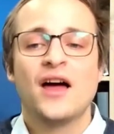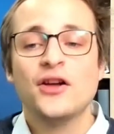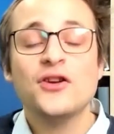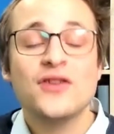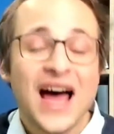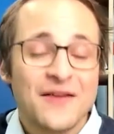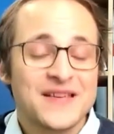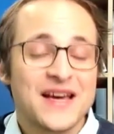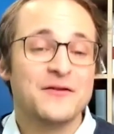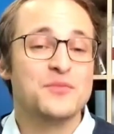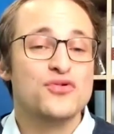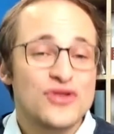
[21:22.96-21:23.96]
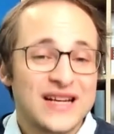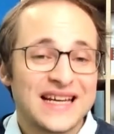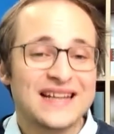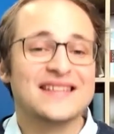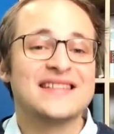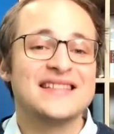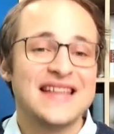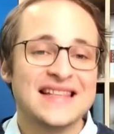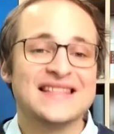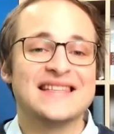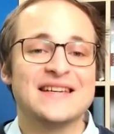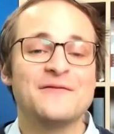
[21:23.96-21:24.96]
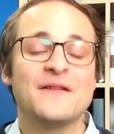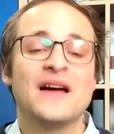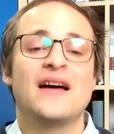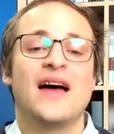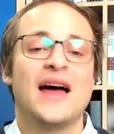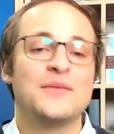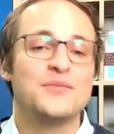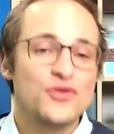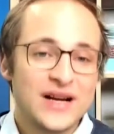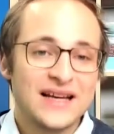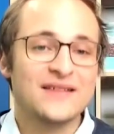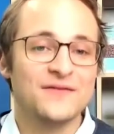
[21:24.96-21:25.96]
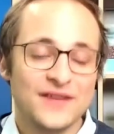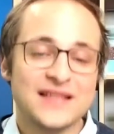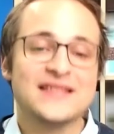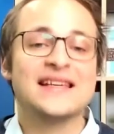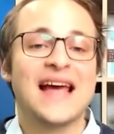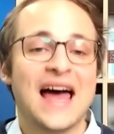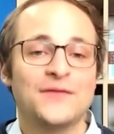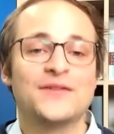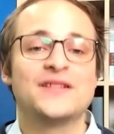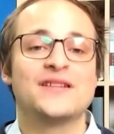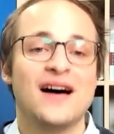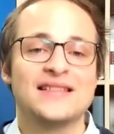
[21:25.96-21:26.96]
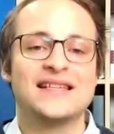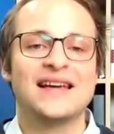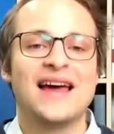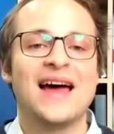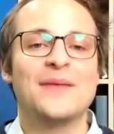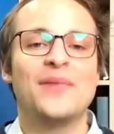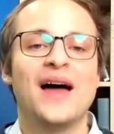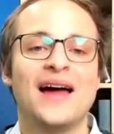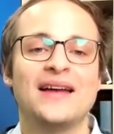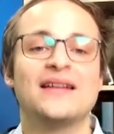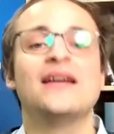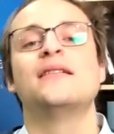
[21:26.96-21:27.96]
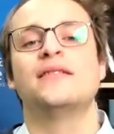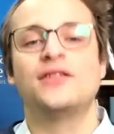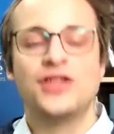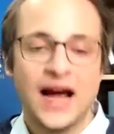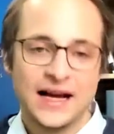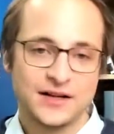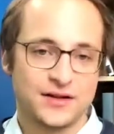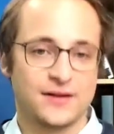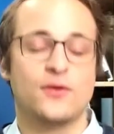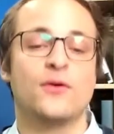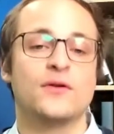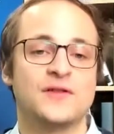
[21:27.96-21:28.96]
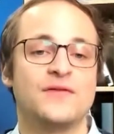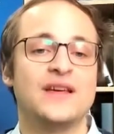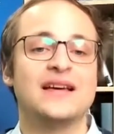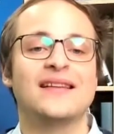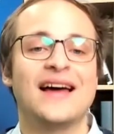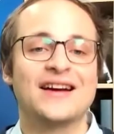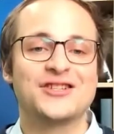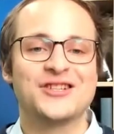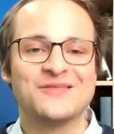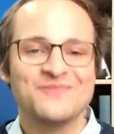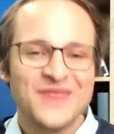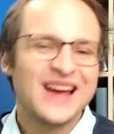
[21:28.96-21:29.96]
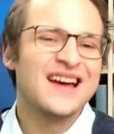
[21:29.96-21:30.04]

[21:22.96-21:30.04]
you'd have to have a pretty extensive and pretty convincing advertising campaign to change the course of the election.